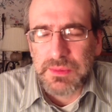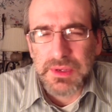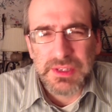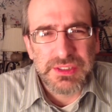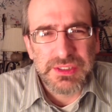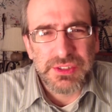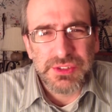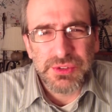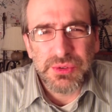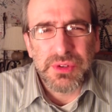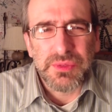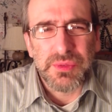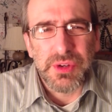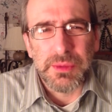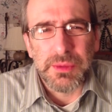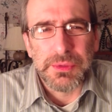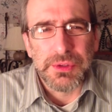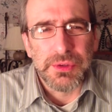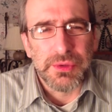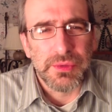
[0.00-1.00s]
it's sort of what
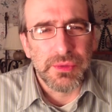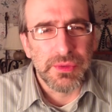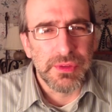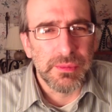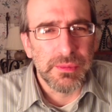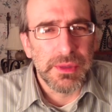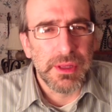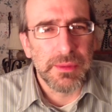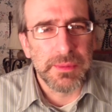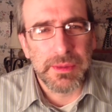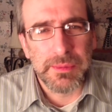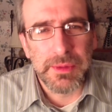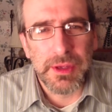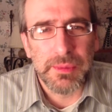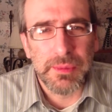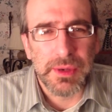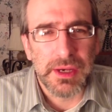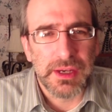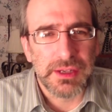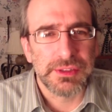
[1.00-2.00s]
I'm doing with the Blemming Mail
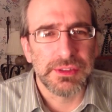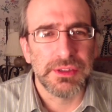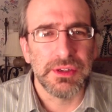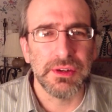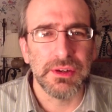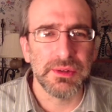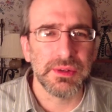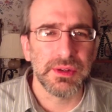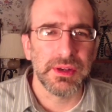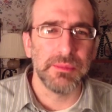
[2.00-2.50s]
Box, you know?